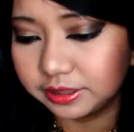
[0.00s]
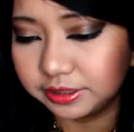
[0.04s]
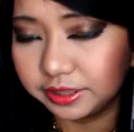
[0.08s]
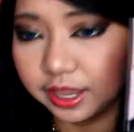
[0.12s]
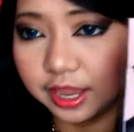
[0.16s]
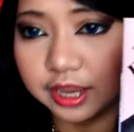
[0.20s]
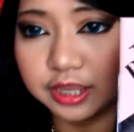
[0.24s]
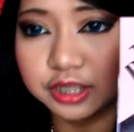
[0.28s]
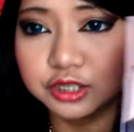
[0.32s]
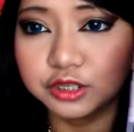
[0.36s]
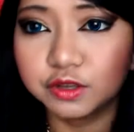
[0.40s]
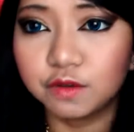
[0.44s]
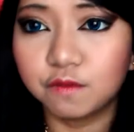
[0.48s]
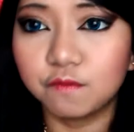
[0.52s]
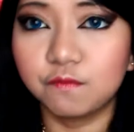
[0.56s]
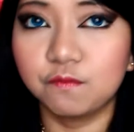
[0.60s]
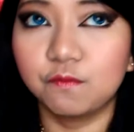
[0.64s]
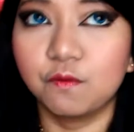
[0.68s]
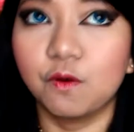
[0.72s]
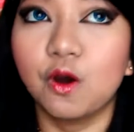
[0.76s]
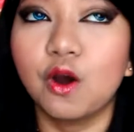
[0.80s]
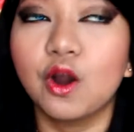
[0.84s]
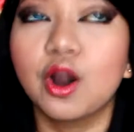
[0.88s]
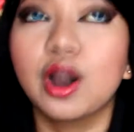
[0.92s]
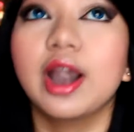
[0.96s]
it takes
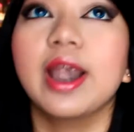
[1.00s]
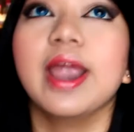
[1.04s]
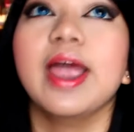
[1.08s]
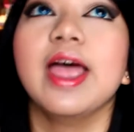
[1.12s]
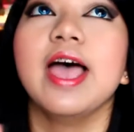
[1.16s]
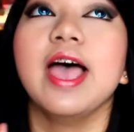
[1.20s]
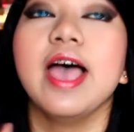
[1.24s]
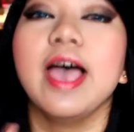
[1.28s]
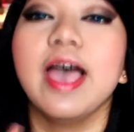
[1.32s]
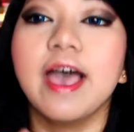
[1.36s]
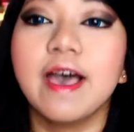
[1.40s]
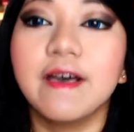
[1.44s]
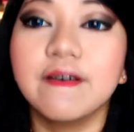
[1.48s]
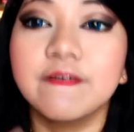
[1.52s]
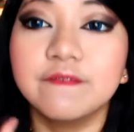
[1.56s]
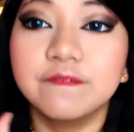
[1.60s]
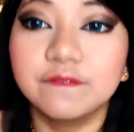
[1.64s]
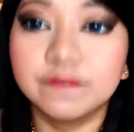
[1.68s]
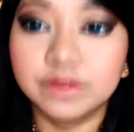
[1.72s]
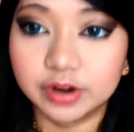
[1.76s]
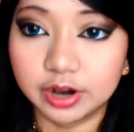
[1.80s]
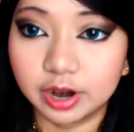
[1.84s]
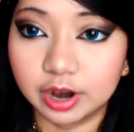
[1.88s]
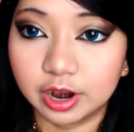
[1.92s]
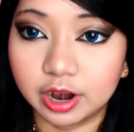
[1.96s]

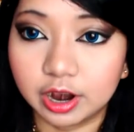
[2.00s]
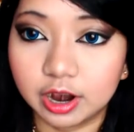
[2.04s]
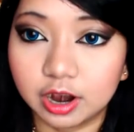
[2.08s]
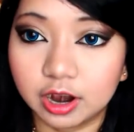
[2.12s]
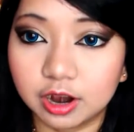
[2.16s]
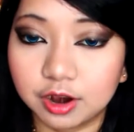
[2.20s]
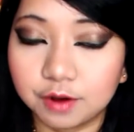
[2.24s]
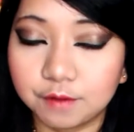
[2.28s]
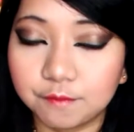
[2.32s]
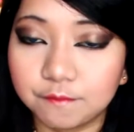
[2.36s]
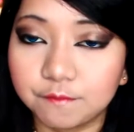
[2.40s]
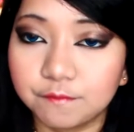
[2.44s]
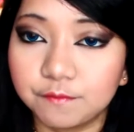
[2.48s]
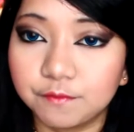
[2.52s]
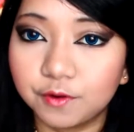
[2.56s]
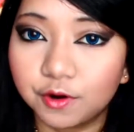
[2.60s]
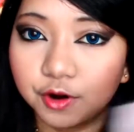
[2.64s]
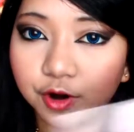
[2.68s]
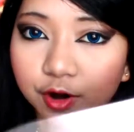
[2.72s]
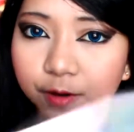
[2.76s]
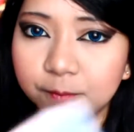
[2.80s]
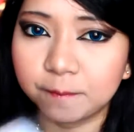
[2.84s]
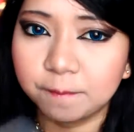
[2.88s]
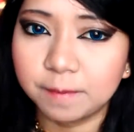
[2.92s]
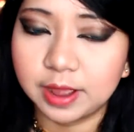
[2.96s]
forever
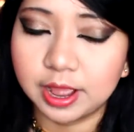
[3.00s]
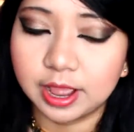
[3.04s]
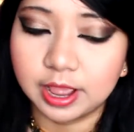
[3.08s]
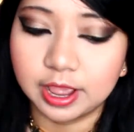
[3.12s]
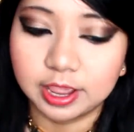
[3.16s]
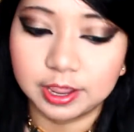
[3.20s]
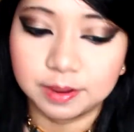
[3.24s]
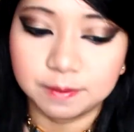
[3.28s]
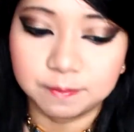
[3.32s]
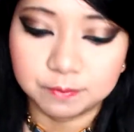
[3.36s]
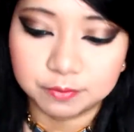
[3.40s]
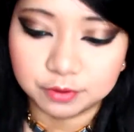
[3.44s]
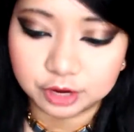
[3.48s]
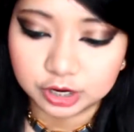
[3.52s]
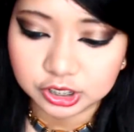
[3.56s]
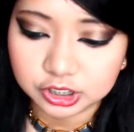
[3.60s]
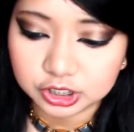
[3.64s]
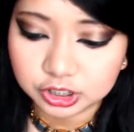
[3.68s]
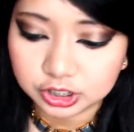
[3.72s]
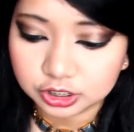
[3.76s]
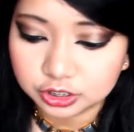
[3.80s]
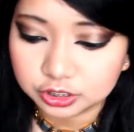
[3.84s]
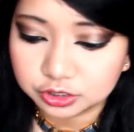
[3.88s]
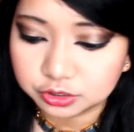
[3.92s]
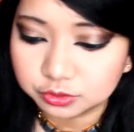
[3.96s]
for my
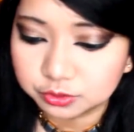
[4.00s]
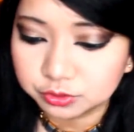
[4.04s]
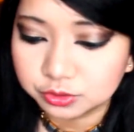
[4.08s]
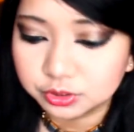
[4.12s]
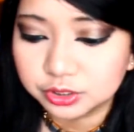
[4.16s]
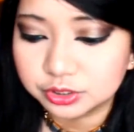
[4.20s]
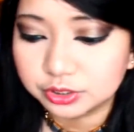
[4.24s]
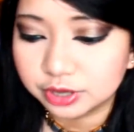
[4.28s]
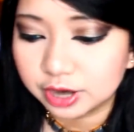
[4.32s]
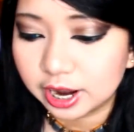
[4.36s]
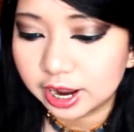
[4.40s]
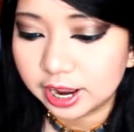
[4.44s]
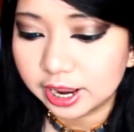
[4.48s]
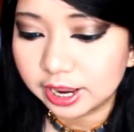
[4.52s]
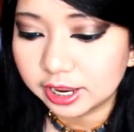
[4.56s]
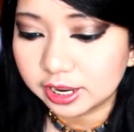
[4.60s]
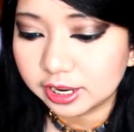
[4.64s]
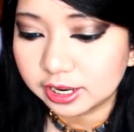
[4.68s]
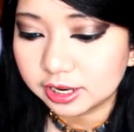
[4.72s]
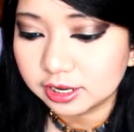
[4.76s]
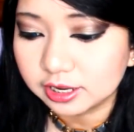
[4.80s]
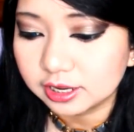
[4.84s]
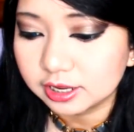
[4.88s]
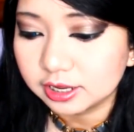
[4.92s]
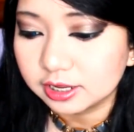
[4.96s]
brushes to
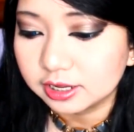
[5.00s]
dry